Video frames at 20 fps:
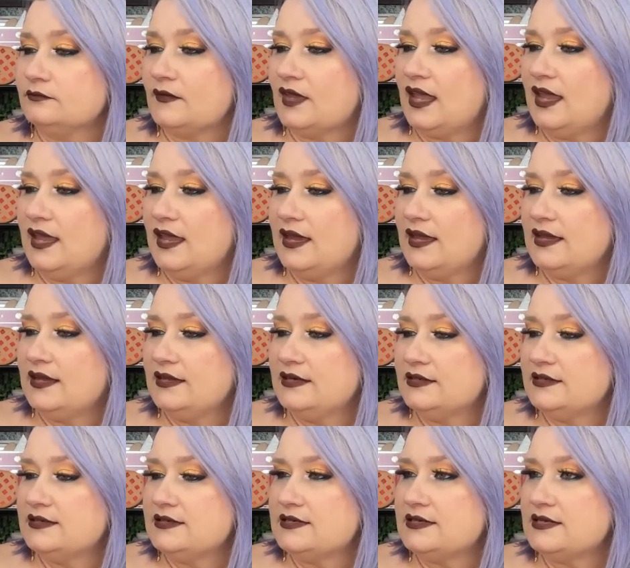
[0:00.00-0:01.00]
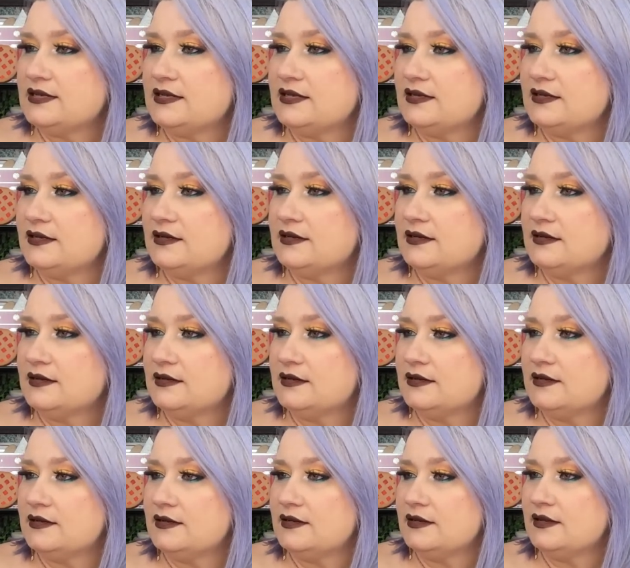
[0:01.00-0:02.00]
and
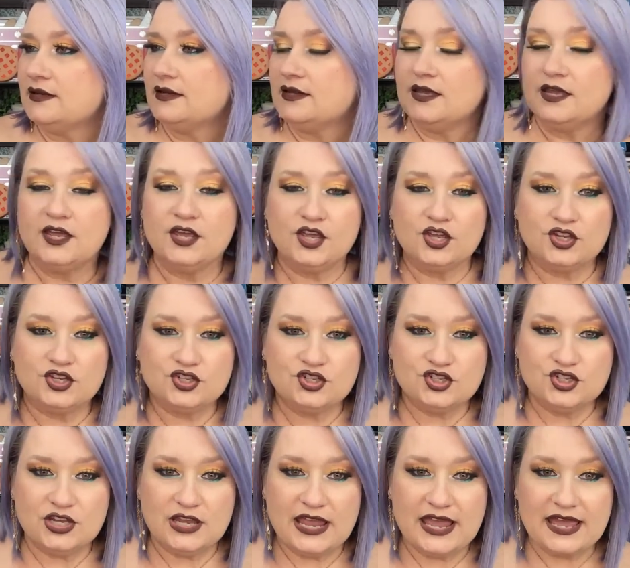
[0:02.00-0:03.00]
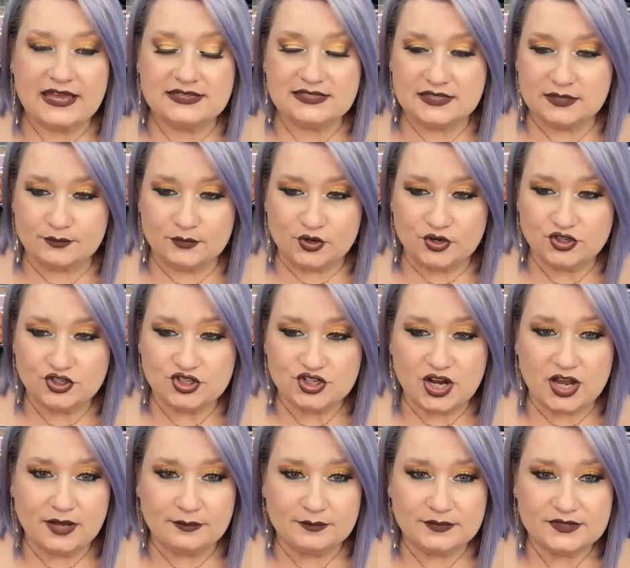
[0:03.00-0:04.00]
she has the merch
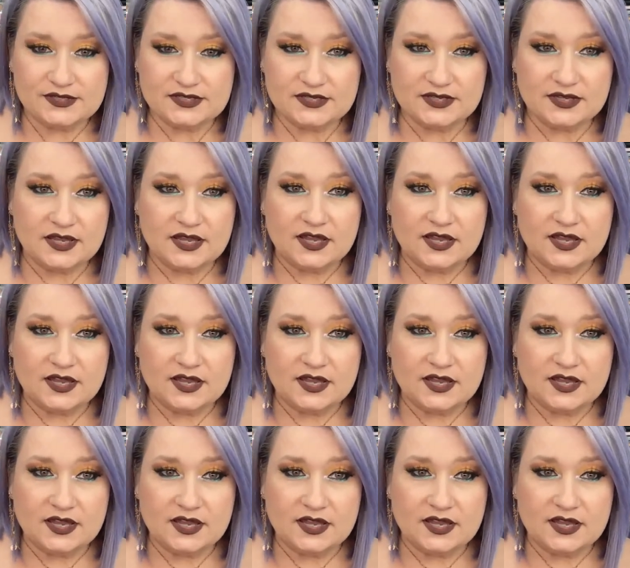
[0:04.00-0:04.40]
shops.